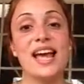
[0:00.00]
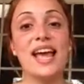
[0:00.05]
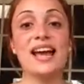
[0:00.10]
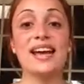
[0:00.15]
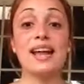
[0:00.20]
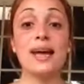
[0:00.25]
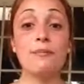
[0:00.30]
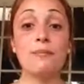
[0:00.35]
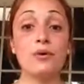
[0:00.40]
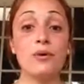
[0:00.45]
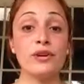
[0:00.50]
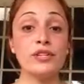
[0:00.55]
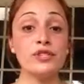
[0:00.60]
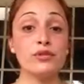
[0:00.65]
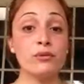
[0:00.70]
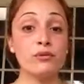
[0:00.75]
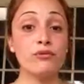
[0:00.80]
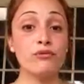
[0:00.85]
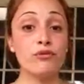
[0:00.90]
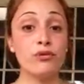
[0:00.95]
and I'm going
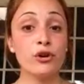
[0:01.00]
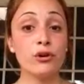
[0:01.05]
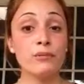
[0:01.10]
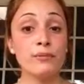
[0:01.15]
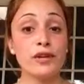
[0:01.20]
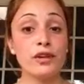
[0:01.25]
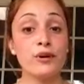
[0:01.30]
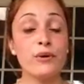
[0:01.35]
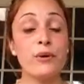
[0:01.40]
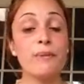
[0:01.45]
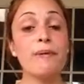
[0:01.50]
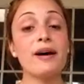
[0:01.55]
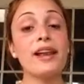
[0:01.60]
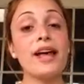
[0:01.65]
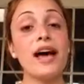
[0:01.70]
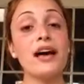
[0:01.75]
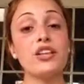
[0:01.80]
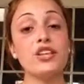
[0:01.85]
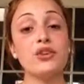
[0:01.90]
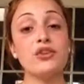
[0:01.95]
to inform you about
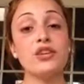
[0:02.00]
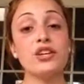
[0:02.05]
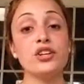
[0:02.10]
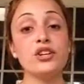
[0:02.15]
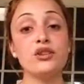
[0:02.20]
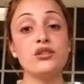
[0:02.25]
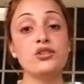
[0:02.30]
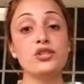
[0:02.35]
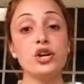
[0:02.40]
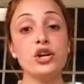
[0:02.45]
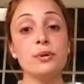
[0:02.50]
how you can use